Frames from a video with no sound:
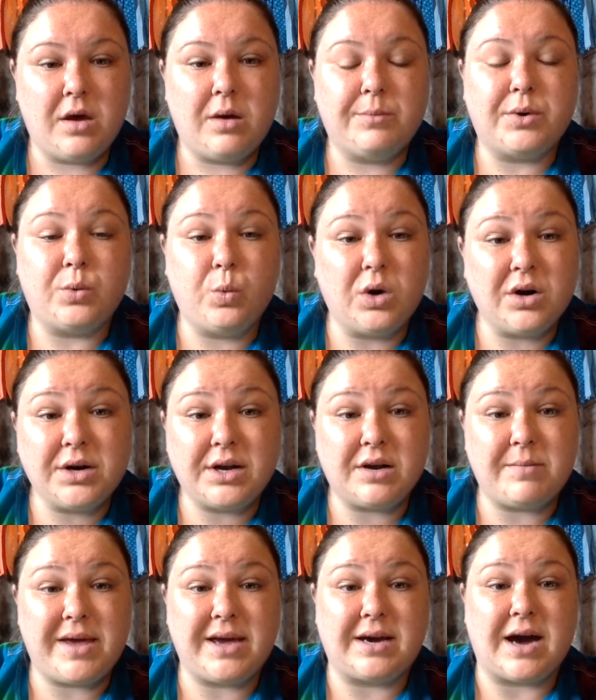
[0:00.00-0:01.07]
But we're going to
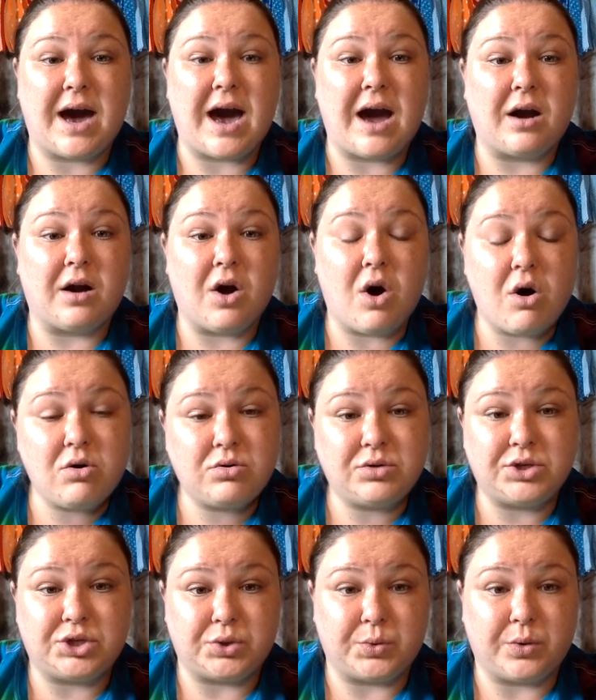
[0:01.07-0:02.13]
make our
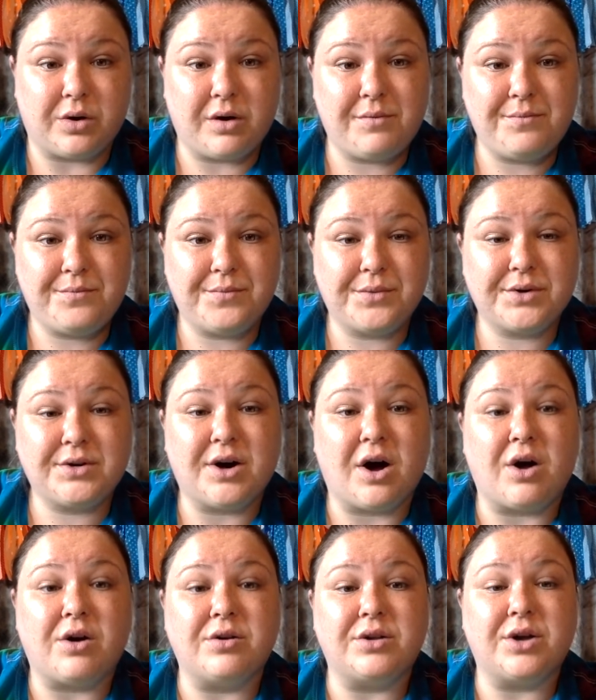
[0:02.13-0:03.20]
own tool
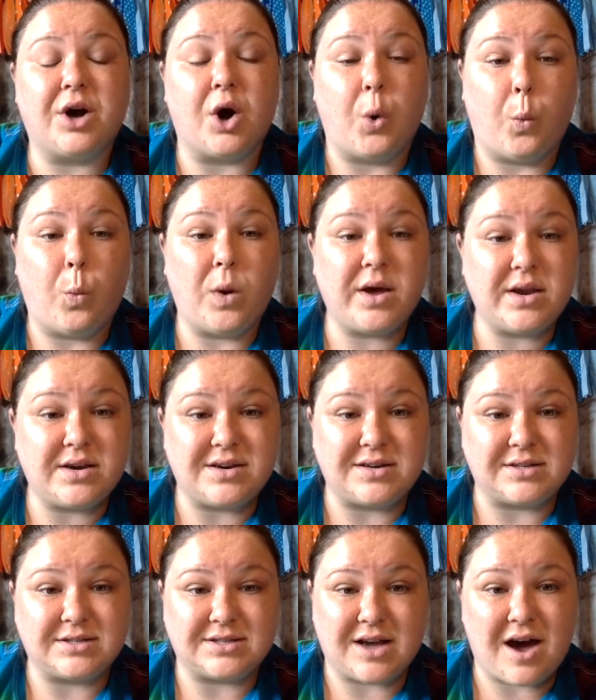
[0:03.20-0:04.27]
called a wind
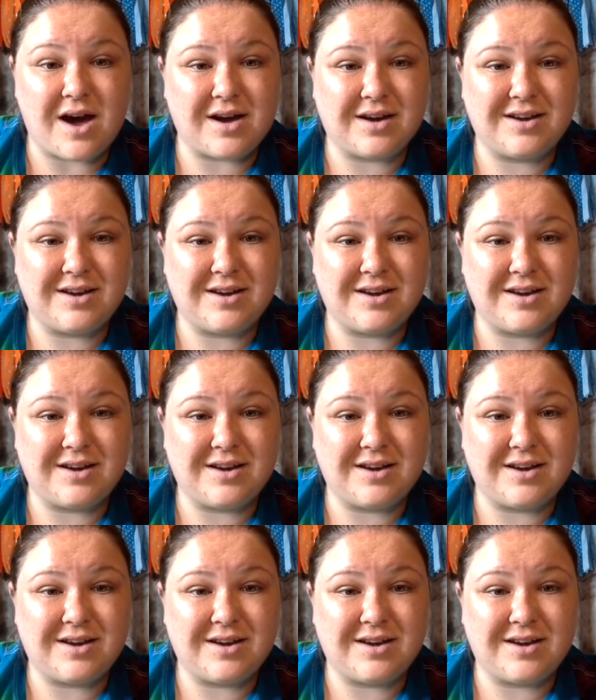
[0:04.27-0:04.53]
sock.